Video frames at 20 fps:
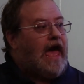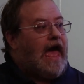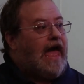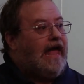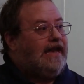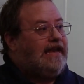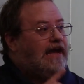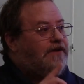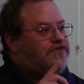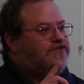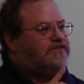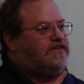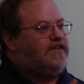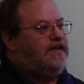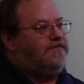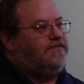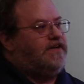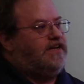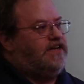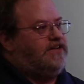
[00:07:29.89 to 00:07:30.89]
and I was
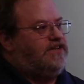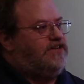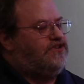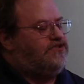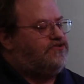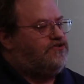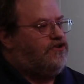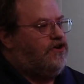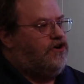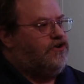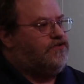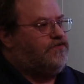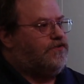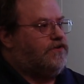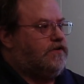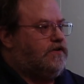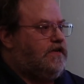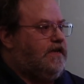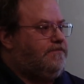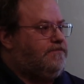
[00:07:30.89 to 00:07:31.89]
given a discharge
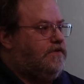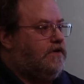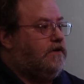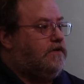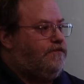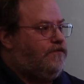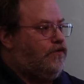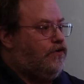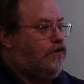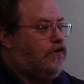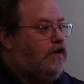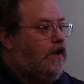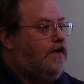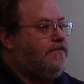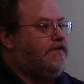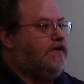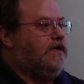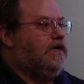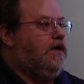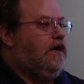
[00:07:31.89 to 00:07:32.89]
for
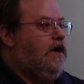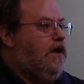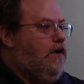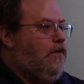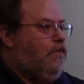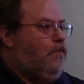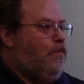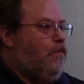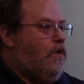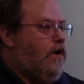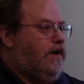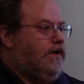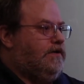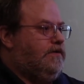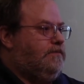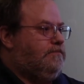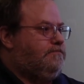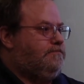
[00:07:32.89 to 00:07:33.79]
loving 1.